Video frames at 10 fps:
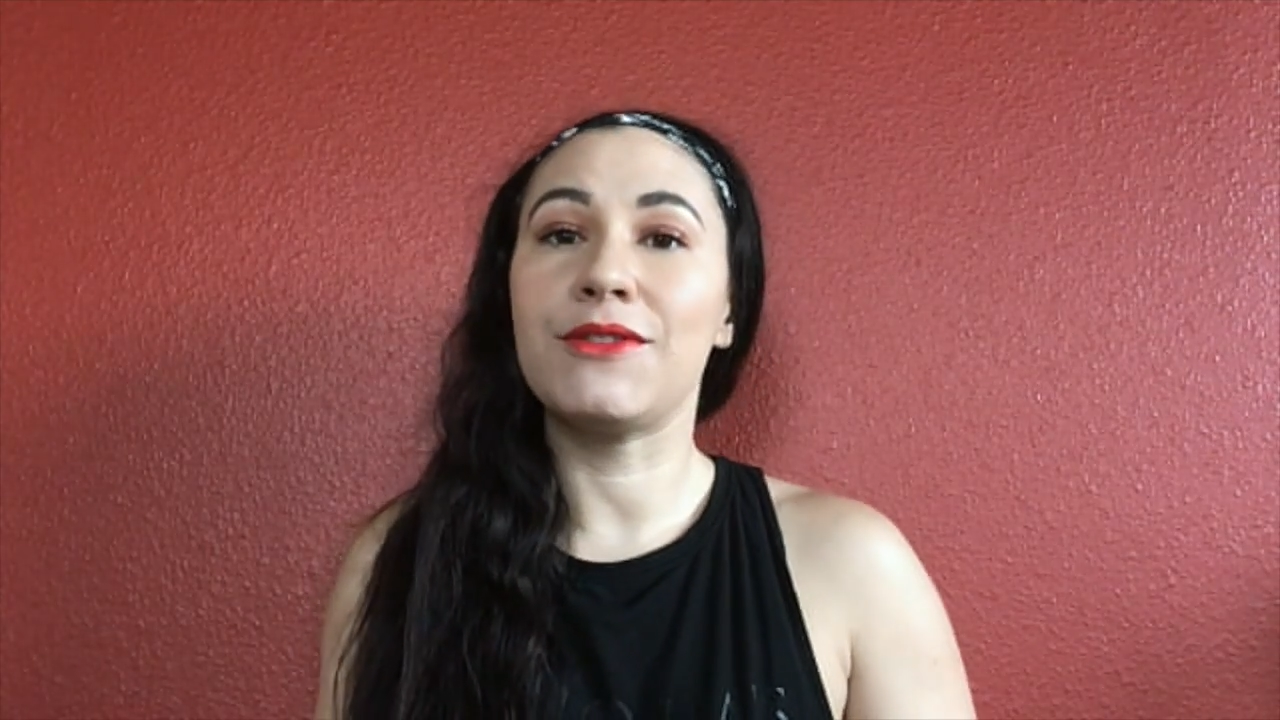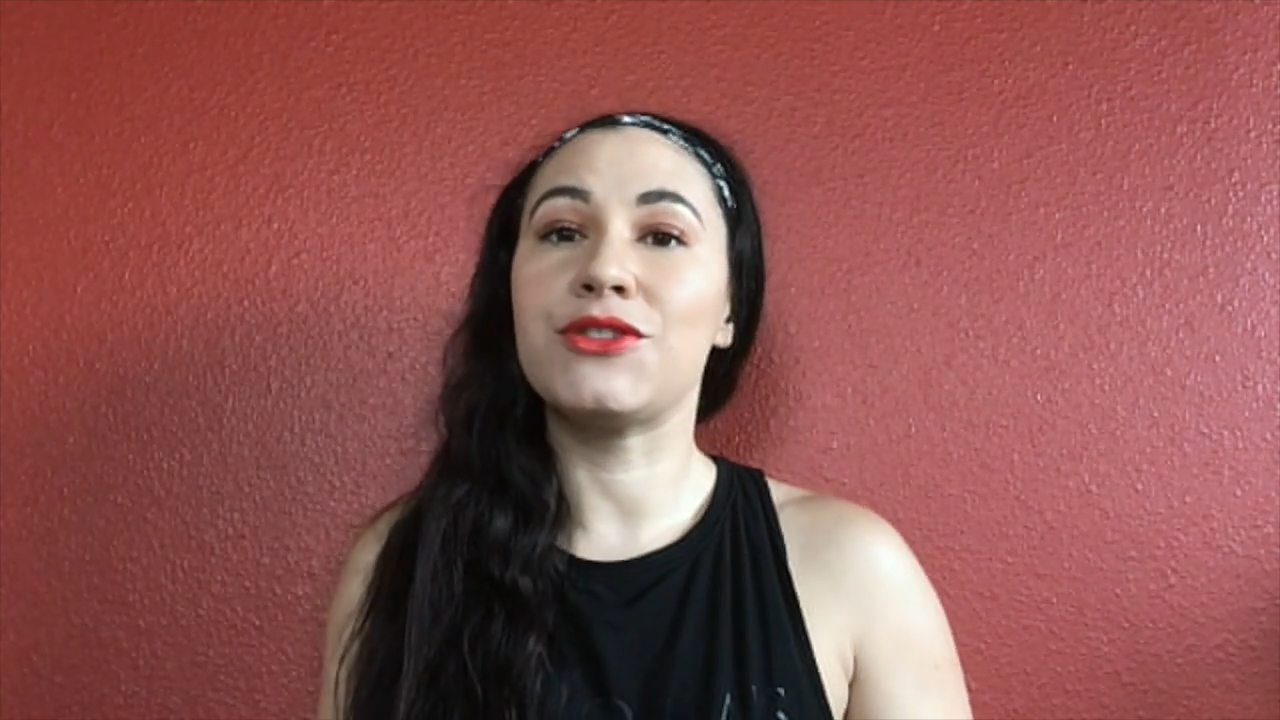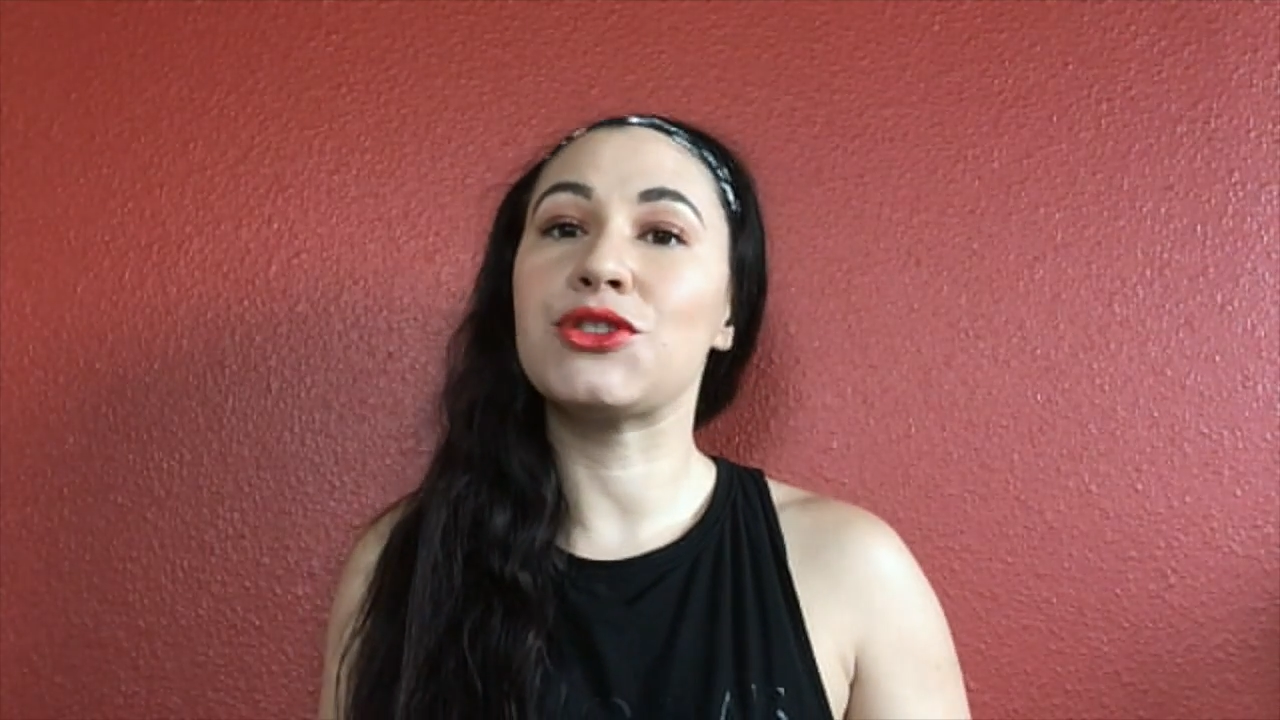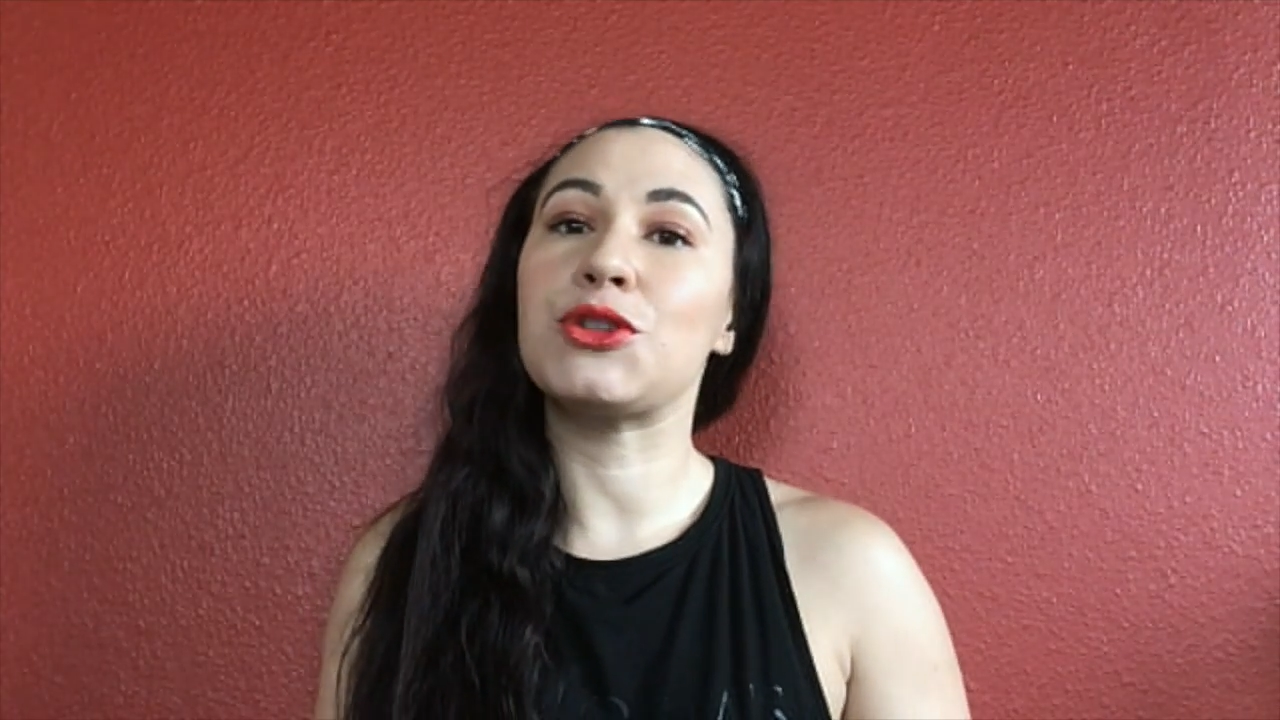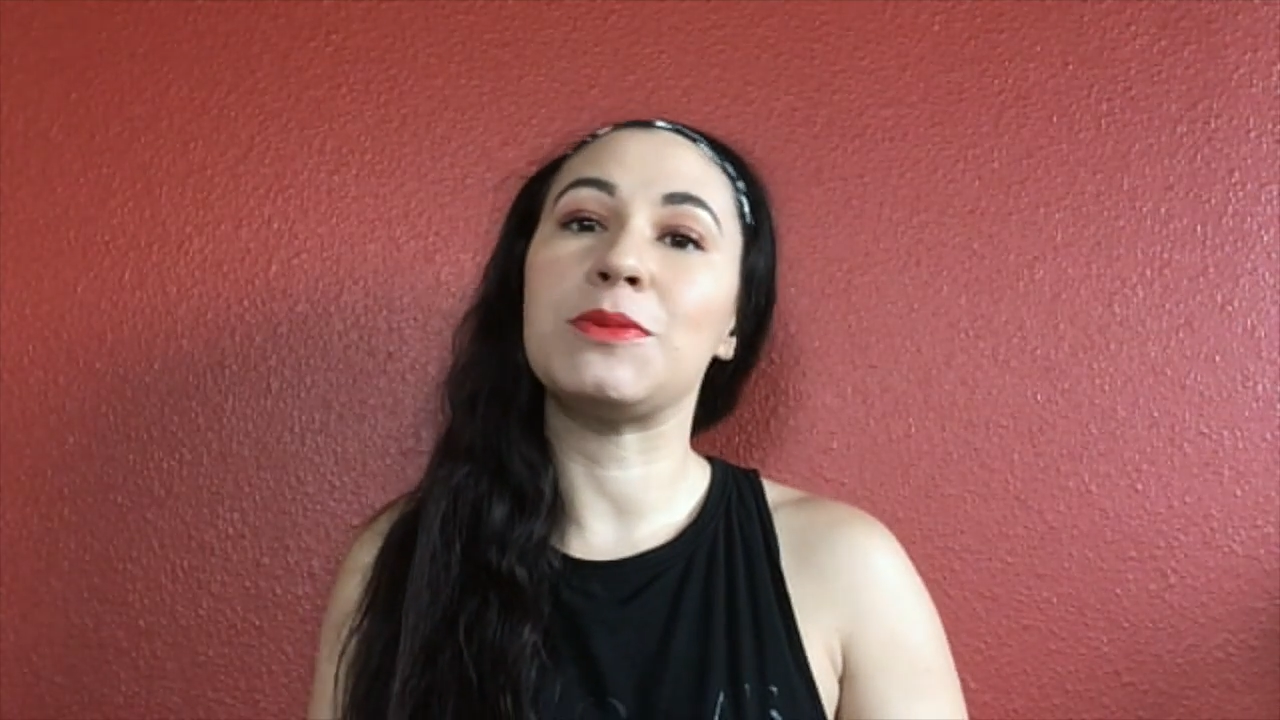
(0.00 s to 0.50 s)

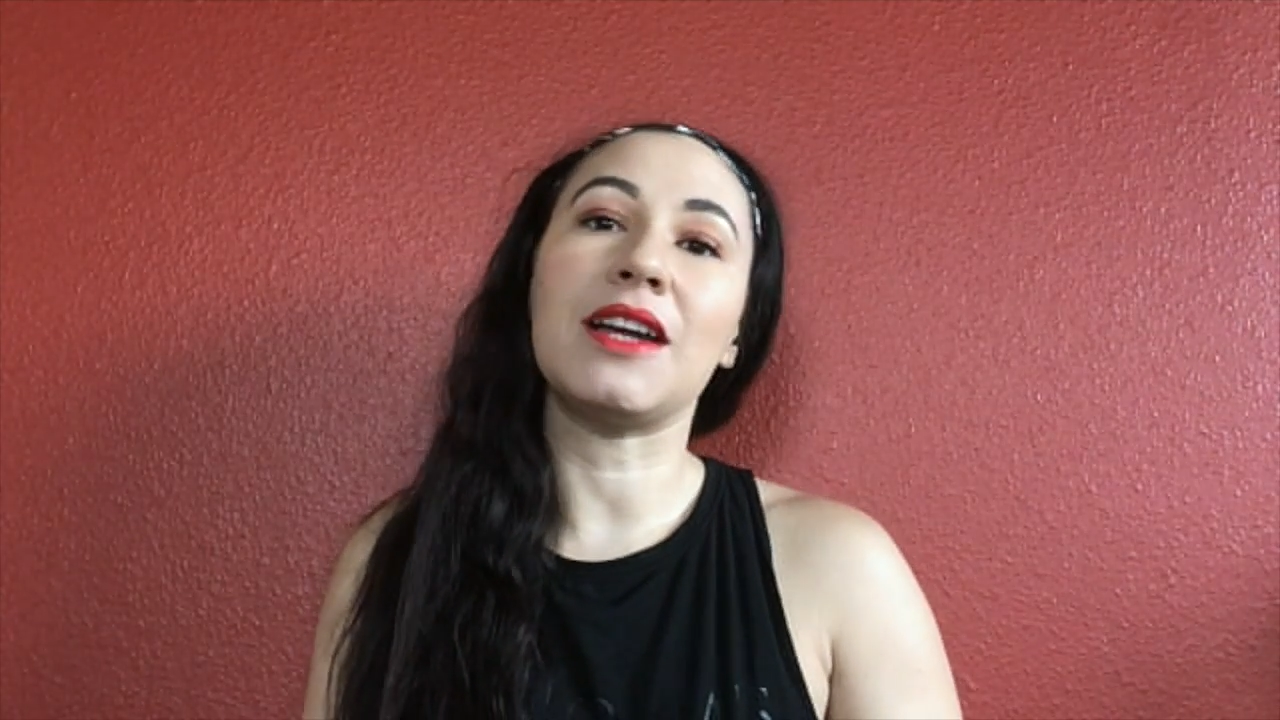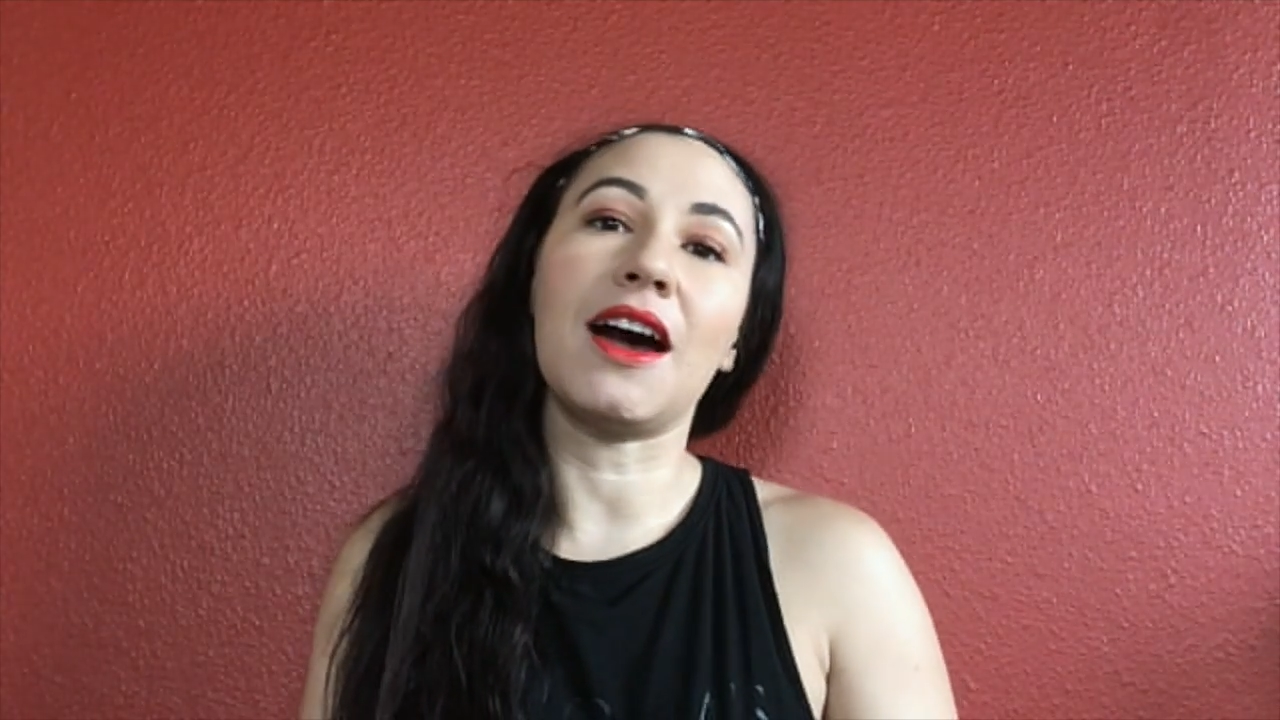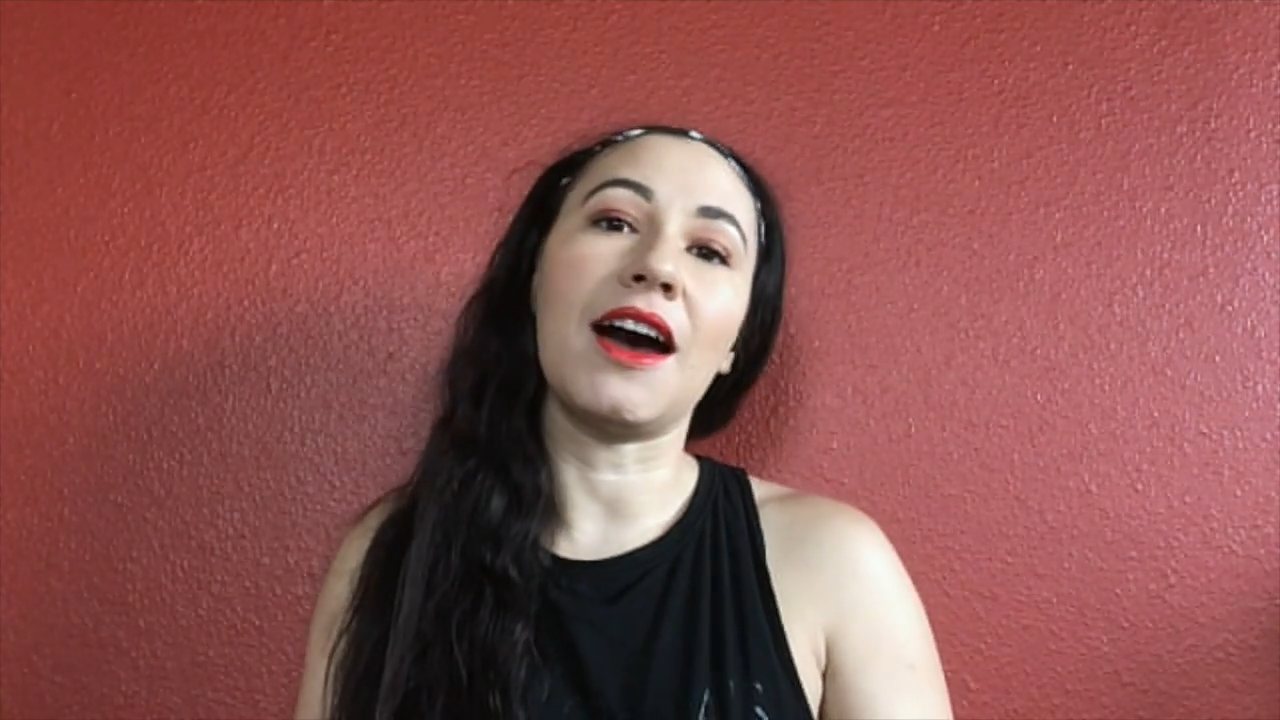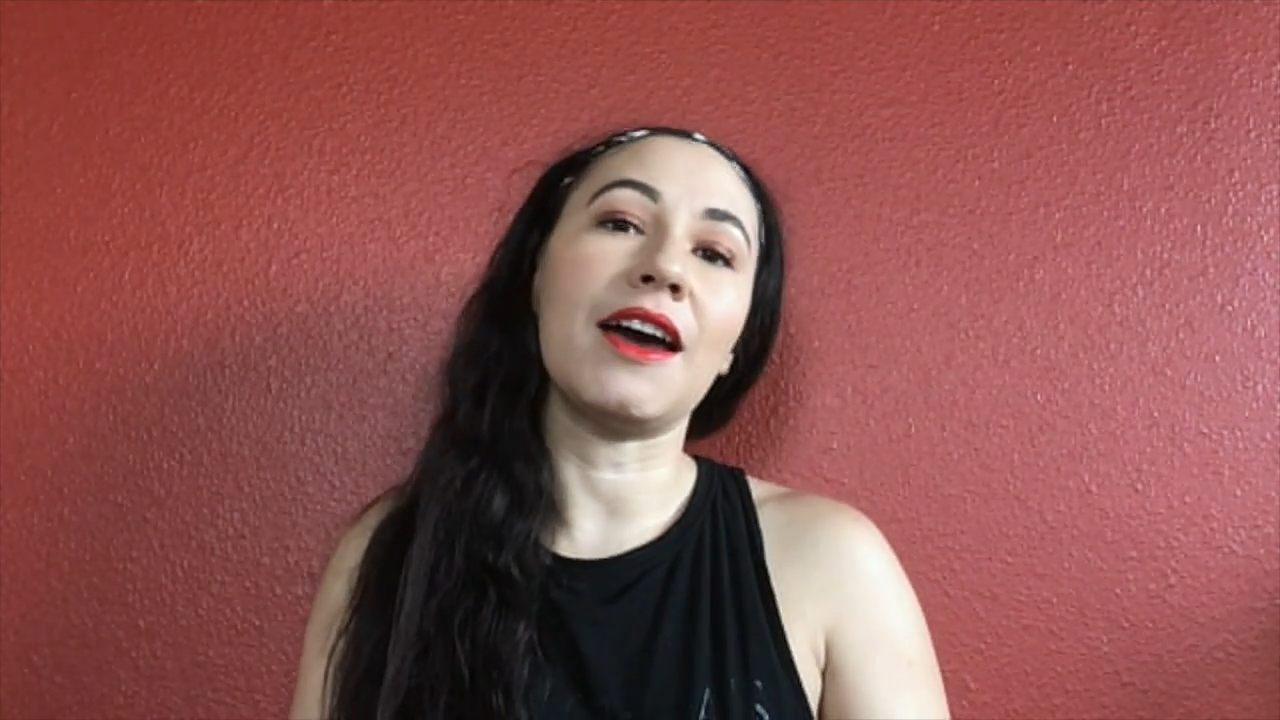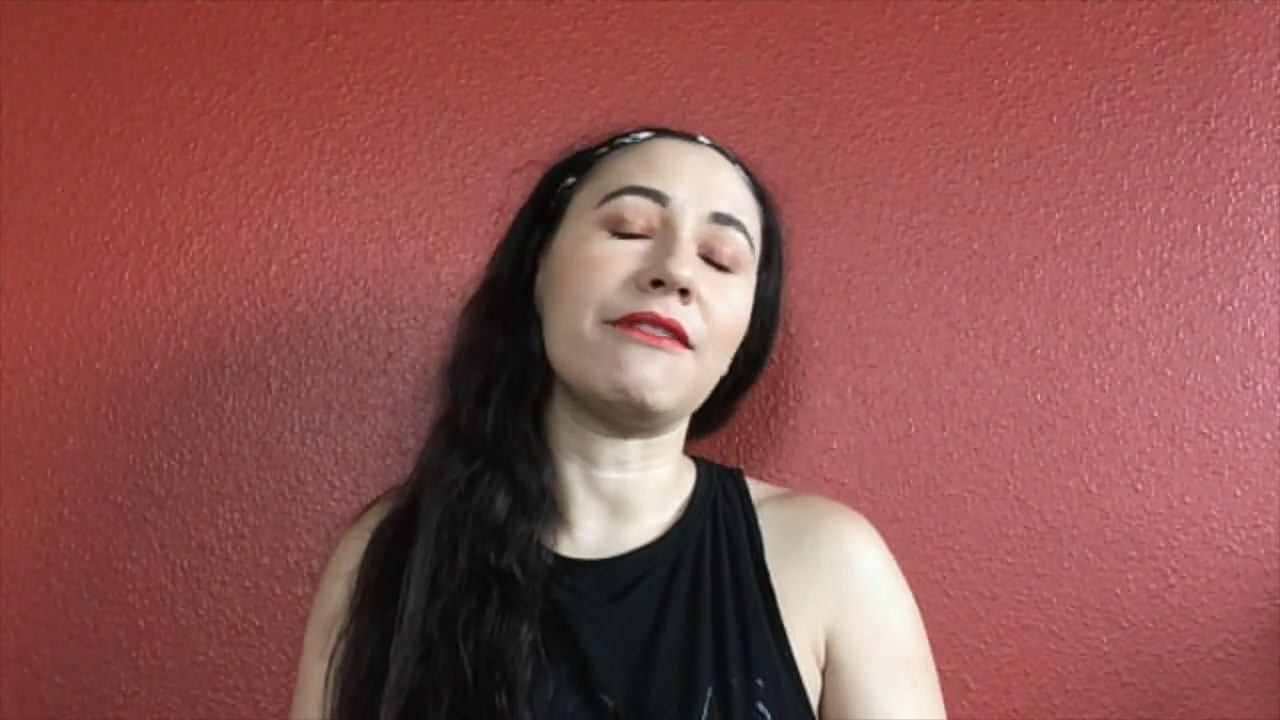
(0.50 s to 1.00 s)
scuba dive.